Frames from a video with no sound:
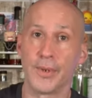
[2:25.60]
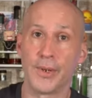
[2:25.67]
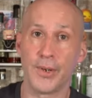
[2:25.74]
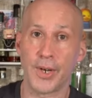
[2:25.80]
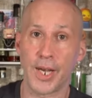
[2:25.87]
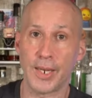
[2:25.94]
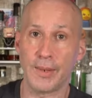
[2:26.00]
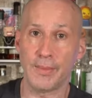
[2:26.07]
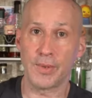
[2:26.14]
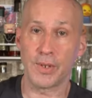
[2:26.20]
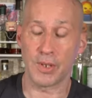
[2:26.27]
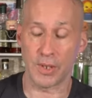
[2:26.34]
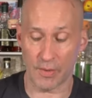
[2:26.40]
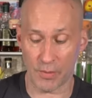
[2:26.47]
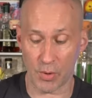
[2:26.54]
All right.
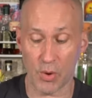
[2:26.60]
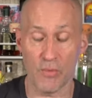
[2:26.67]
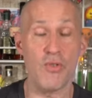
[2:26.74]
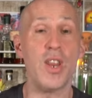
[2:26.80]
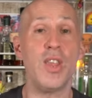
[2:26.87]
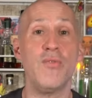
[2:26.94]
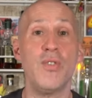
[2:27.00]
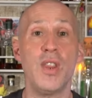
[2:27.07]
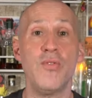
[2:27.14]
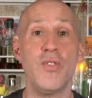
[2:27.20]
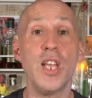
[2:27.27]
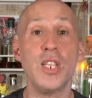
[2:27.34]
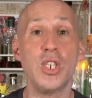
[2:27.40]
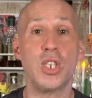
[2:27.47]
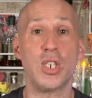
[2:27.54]
So if you were really, really
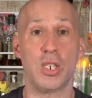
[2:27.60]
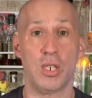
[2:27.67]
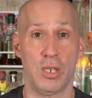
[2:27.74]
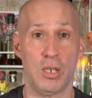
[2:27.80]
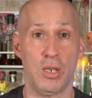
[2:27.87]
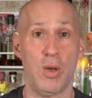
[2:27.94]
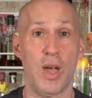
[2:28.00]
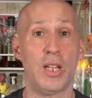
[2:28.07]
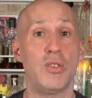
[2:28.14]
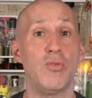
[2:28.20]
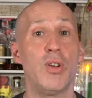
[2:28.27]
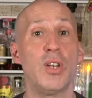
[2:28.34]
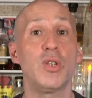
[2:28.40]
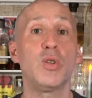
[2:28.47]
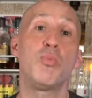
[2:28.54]
rich, you had
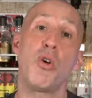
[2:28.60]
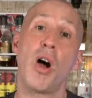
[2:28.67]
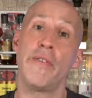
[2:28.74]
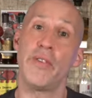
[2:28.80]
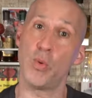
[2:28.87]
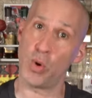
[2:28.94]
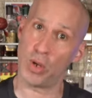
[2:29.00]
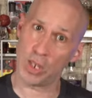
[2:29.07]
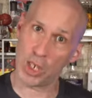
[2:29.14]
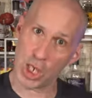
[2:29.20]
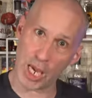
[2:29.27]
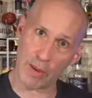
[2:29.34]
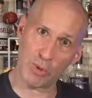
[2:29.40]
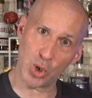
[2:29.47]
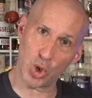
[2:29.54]
your own little private one
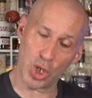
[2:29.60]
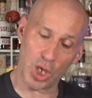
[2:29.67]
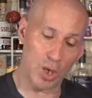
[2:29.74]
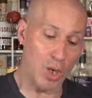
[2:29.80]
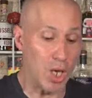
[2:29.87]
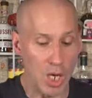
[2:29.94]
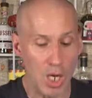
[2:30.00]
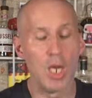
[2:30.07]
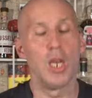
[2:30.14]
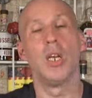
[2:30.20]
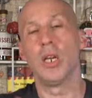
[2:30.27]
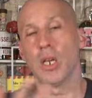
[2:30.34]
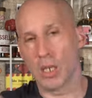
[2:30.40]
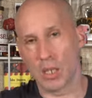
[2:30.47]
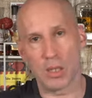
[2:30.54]
kept on you,
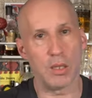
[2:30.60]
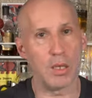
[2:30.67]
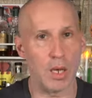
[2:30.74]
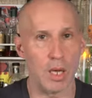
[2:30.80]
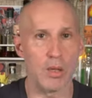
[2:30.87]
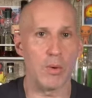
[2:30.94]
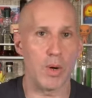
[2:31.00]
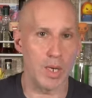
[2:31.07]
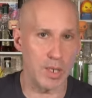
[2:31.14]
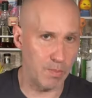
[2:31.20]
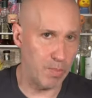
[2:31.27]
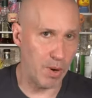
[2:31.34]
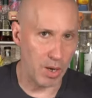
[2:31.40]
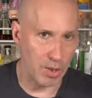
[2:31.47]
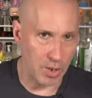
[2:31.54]
and otherwise
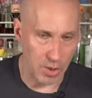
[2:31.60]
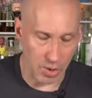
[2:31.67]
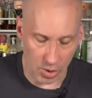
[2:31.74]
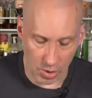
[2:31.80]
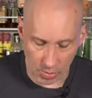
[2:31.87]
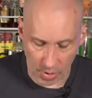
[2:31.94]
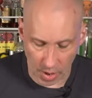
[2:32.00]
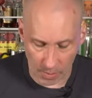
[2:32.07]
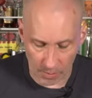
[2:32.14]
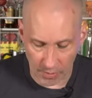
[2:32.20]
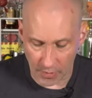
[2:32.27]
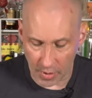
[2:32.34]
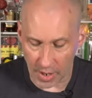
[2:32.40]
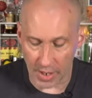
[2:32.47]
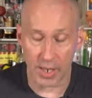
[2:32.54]
bars used to try and
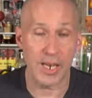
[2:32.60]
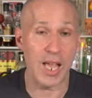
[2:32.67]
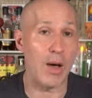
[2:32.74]
provide it.